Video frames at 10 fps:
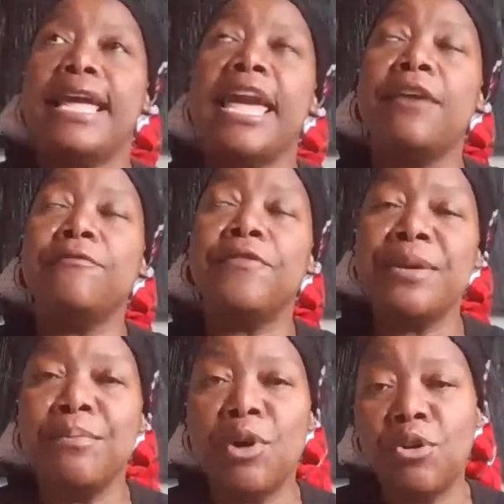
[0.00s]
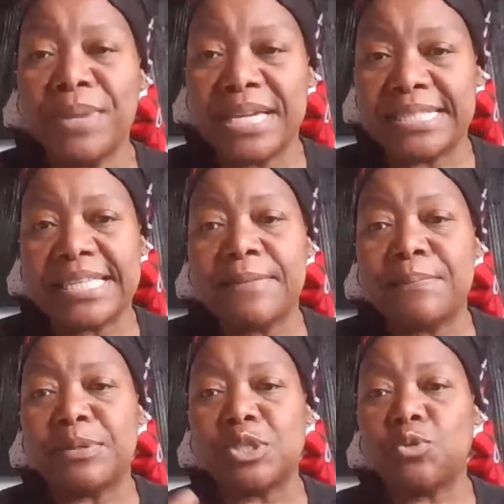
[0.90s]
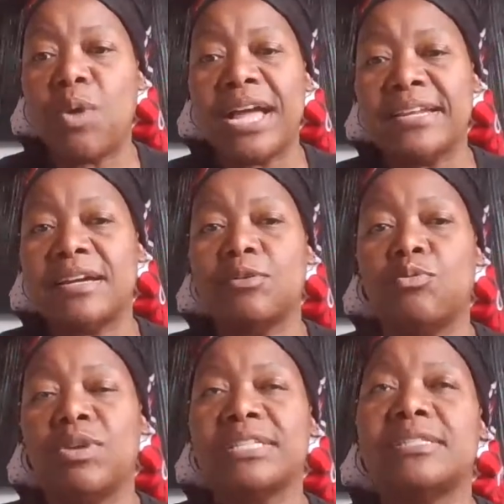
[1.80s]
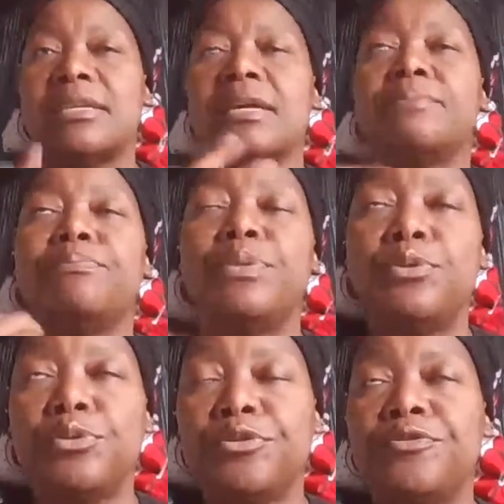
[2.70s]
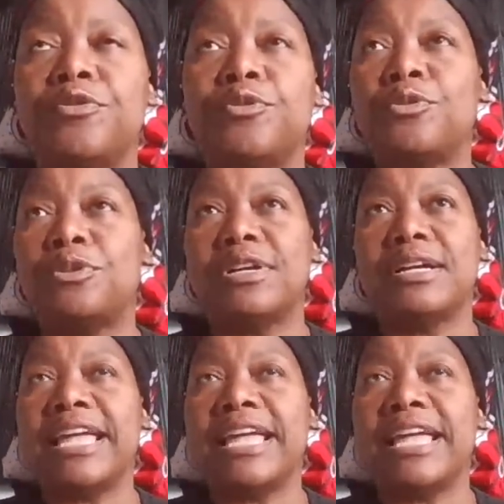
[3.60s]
Every moment in Botswana was a beautiful,